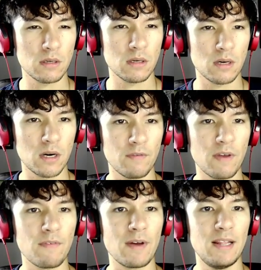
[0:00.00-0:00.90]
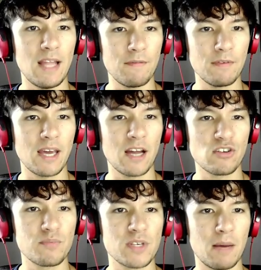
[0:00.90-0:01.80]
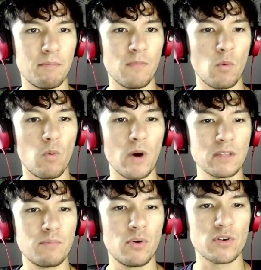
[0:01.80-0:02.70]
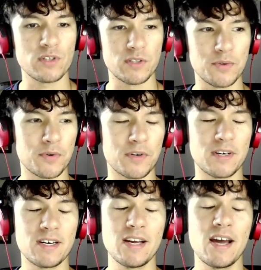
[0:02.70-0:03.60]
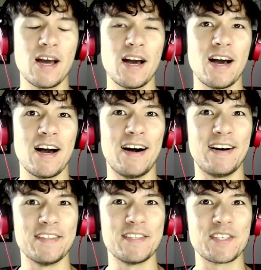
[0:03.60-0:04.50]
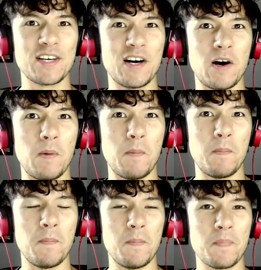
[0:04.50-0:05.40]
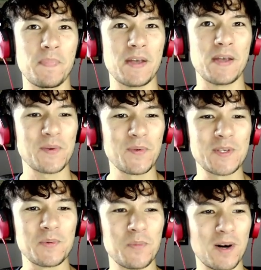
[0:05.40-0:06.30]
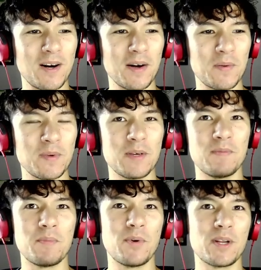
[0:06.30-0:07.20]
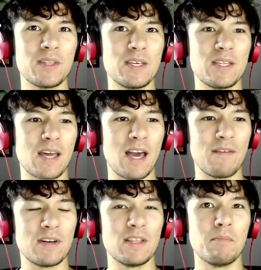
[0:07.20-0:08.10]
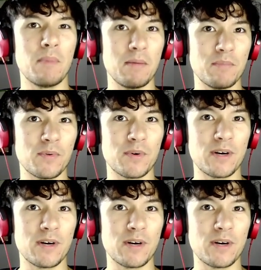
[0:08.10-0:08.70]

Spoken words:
We have 11 cantrips and 1 personal tutor. And there's a reason why we put in the cavern in the main board.